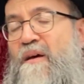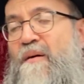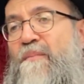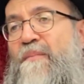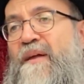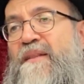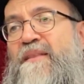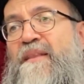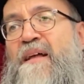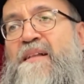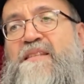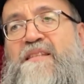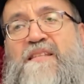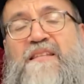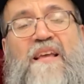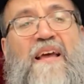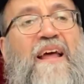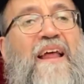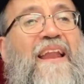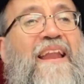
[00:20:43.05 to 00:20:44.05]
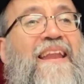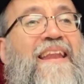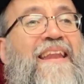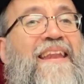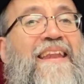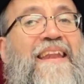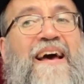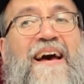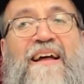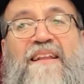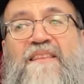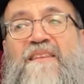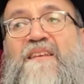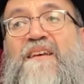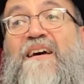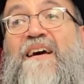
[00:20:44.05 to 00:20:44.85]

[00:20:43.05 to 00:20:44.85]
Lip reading: But that's not